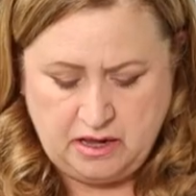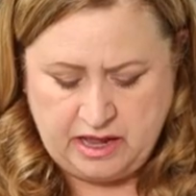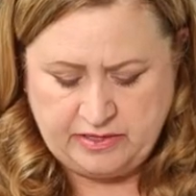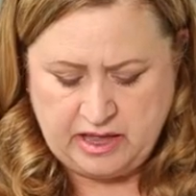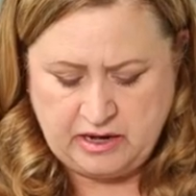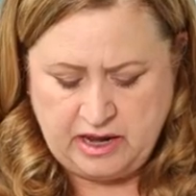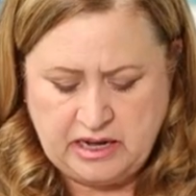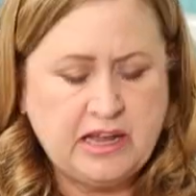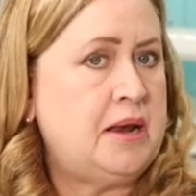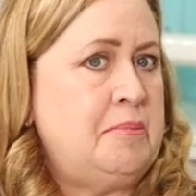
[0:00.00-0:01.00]
And then
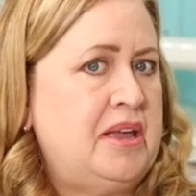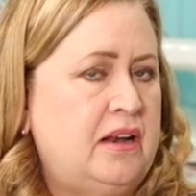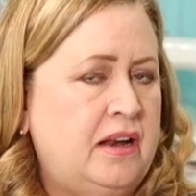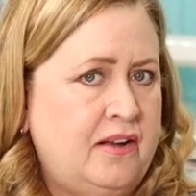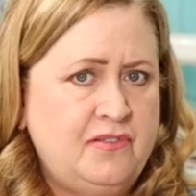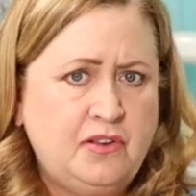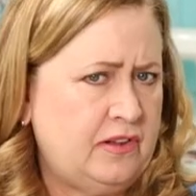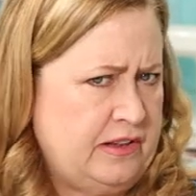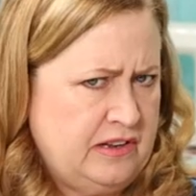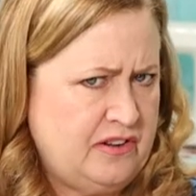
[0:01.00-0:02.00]
any kind of mint. And I've used
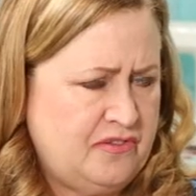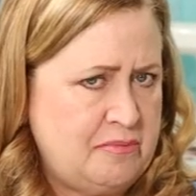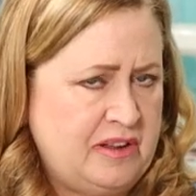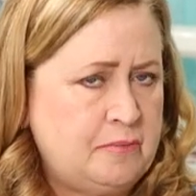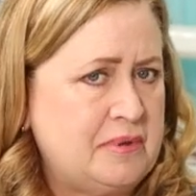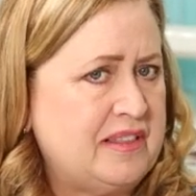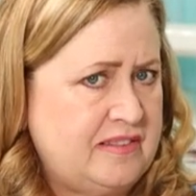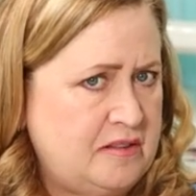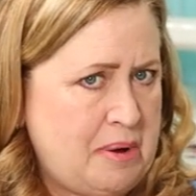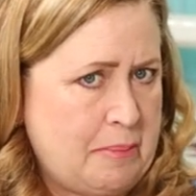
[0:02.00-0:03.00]
lots of different mints, but
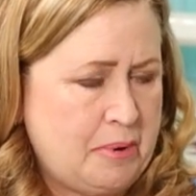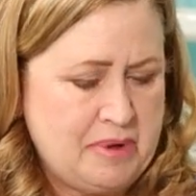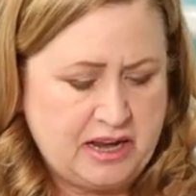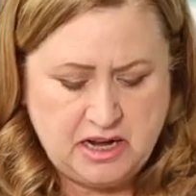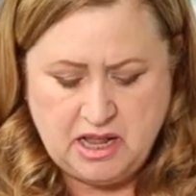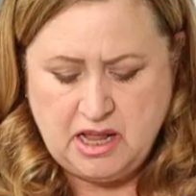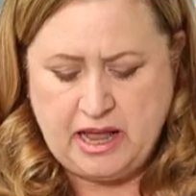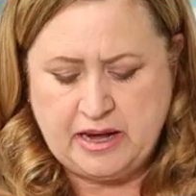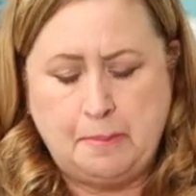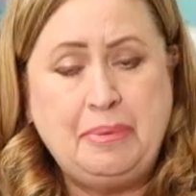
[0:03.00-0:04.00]
this is peppermint.
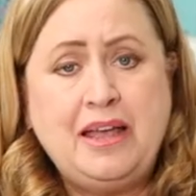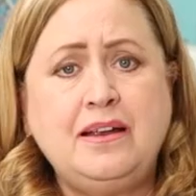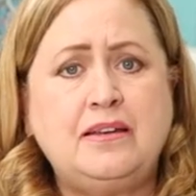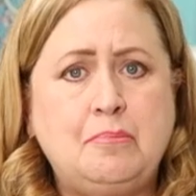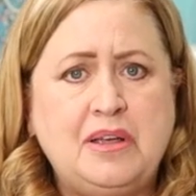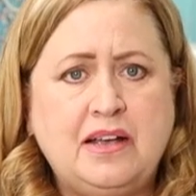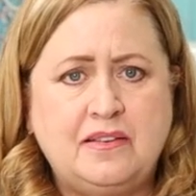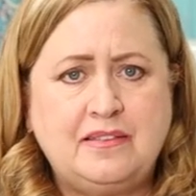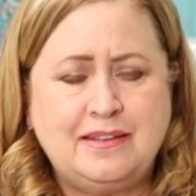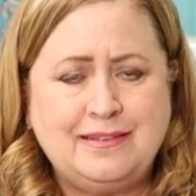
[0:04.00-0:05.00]
And I picked it
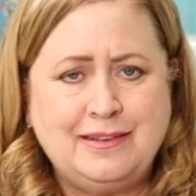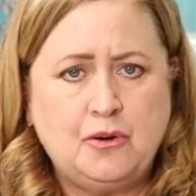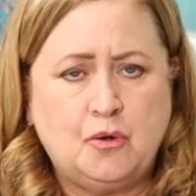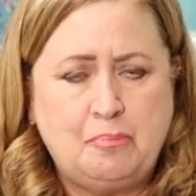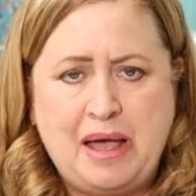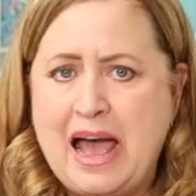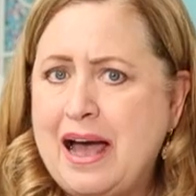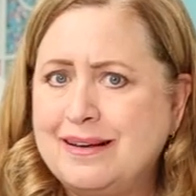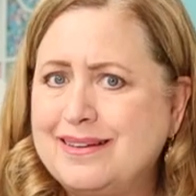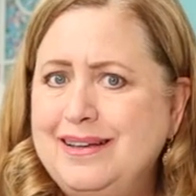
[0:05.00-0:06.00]
because this little
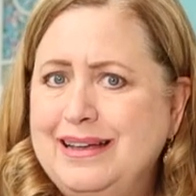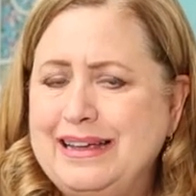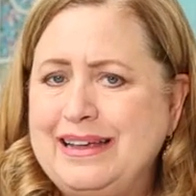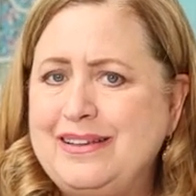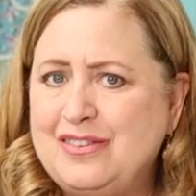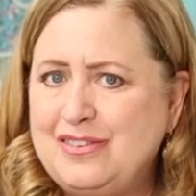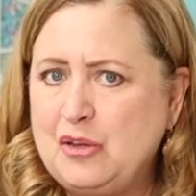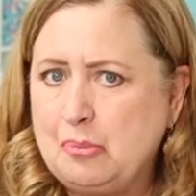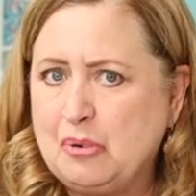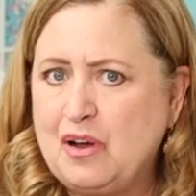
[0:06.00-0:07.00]
pack is
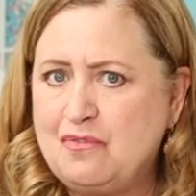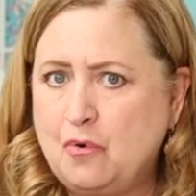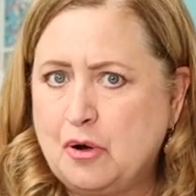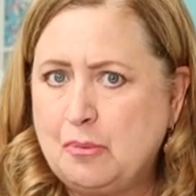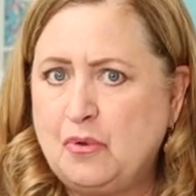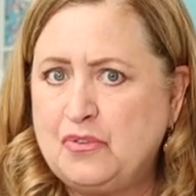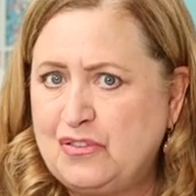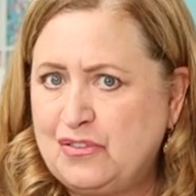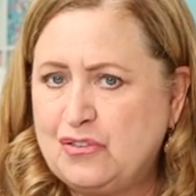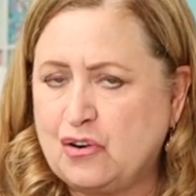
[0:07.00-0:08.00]
super affordable
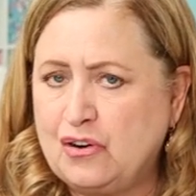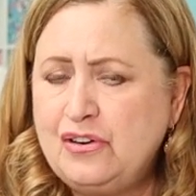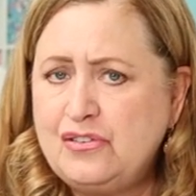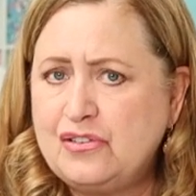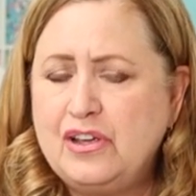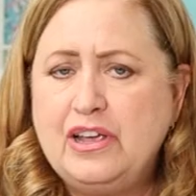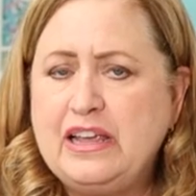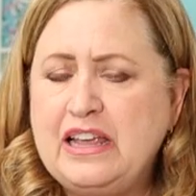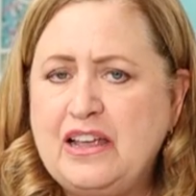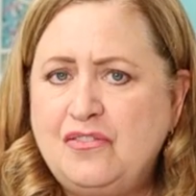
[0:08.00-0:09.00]
start
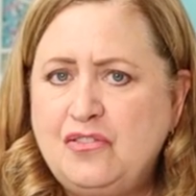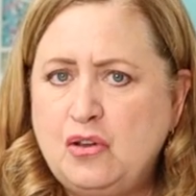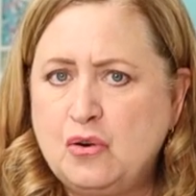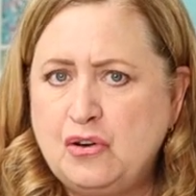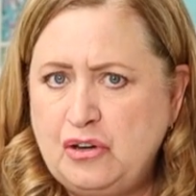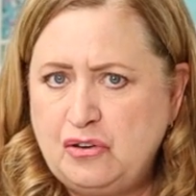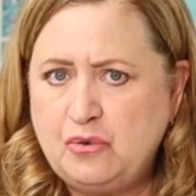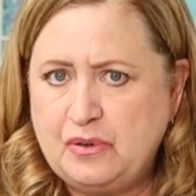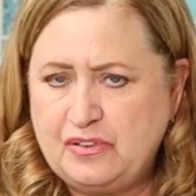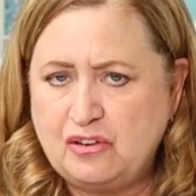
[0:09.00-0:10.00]
if you're new
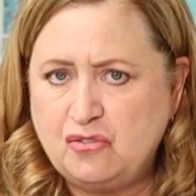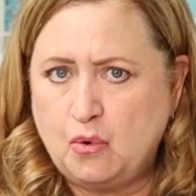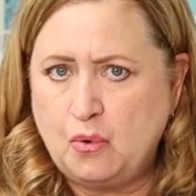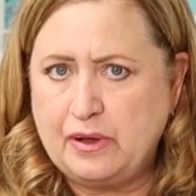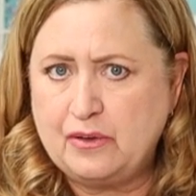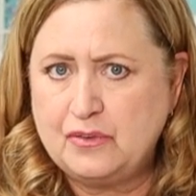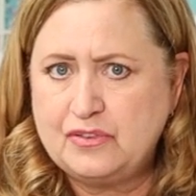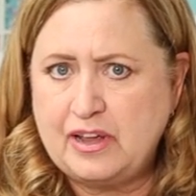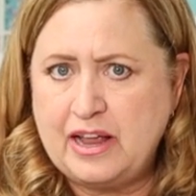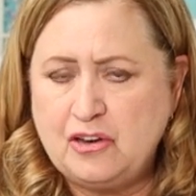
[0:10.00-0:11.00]
to essential
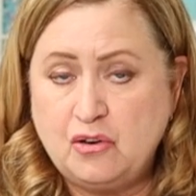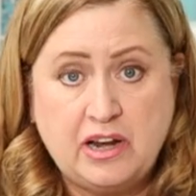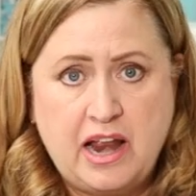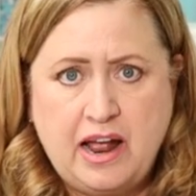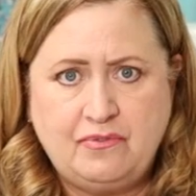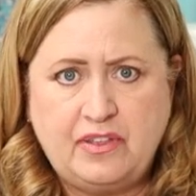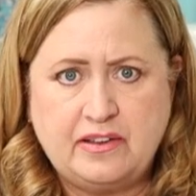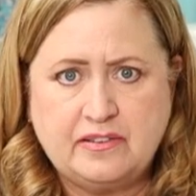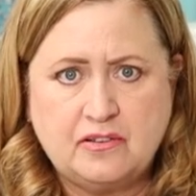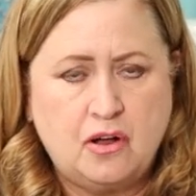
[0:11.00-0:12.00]
oils. And you can have
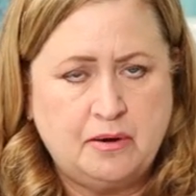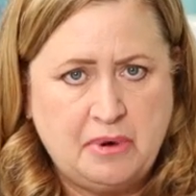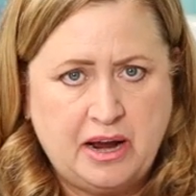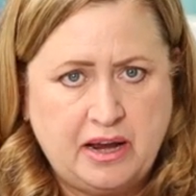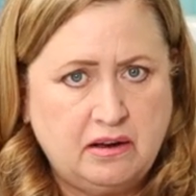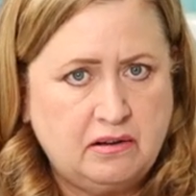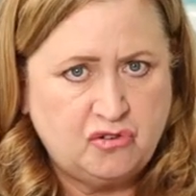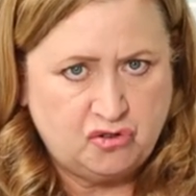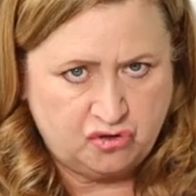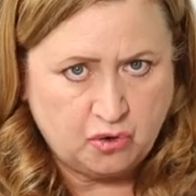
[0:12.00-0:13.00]
this on my
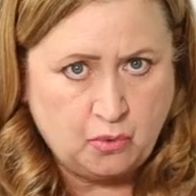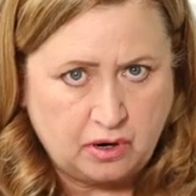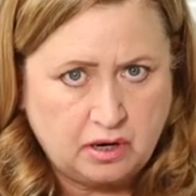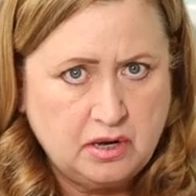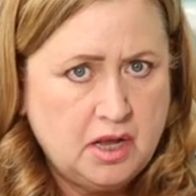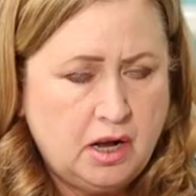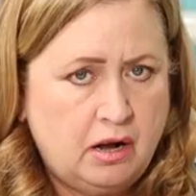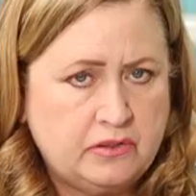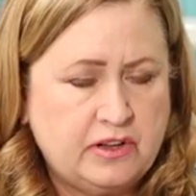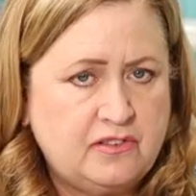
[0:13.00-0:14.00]
store,
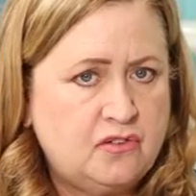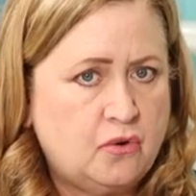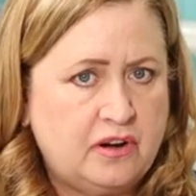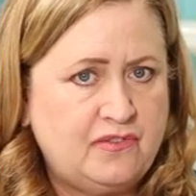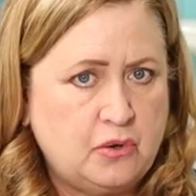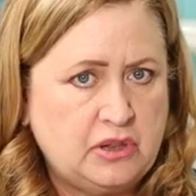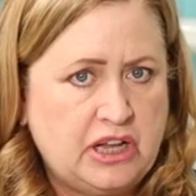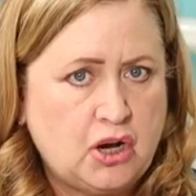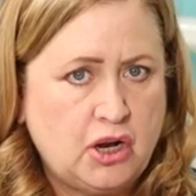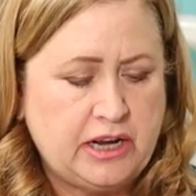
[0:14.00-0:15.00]
online store, if you
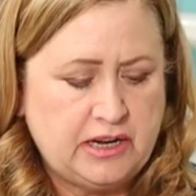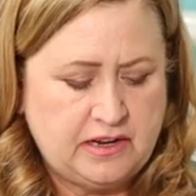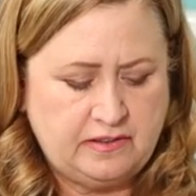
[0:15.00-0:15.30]
click on it.